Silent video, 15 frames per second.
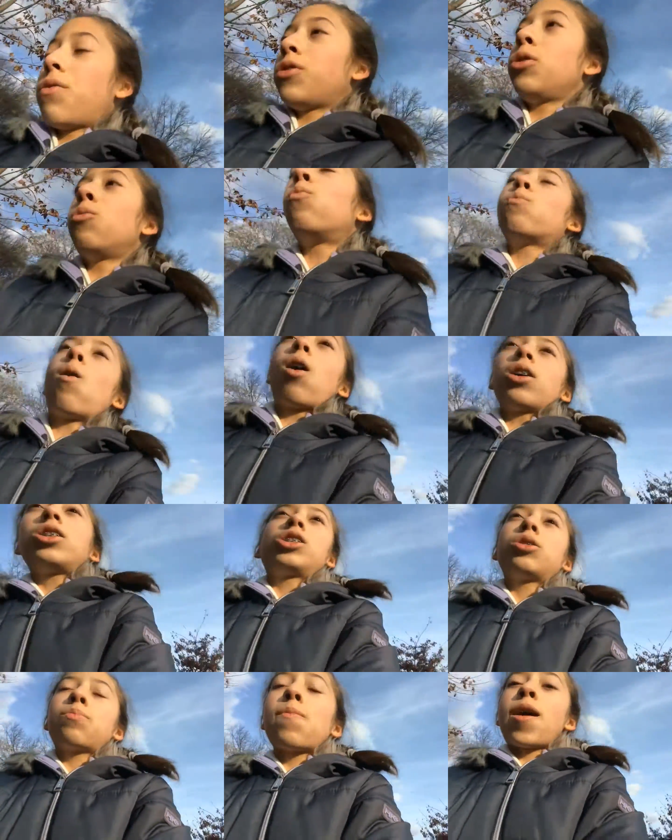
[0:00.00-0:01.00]
if you
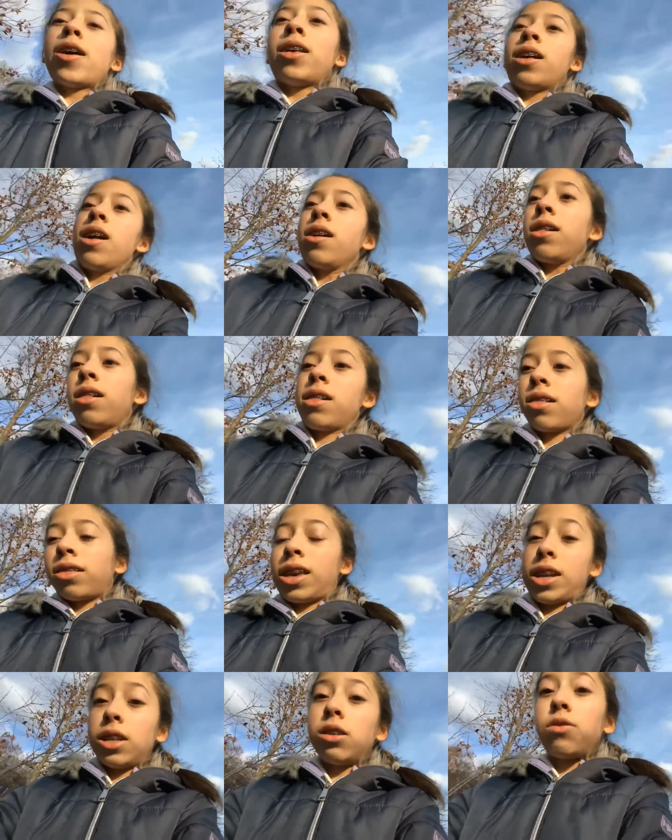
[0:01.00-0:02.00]
watched my
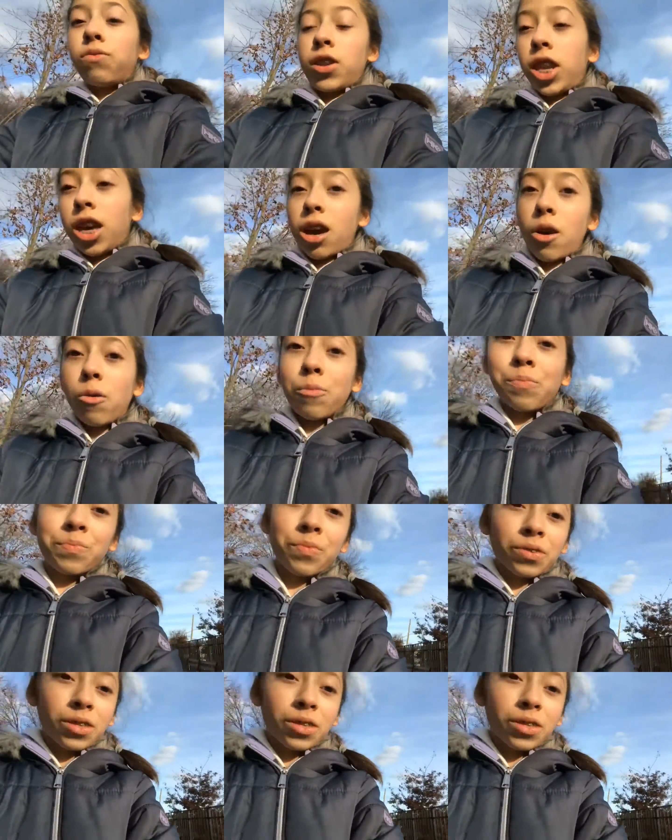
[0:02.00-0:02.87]
latest video.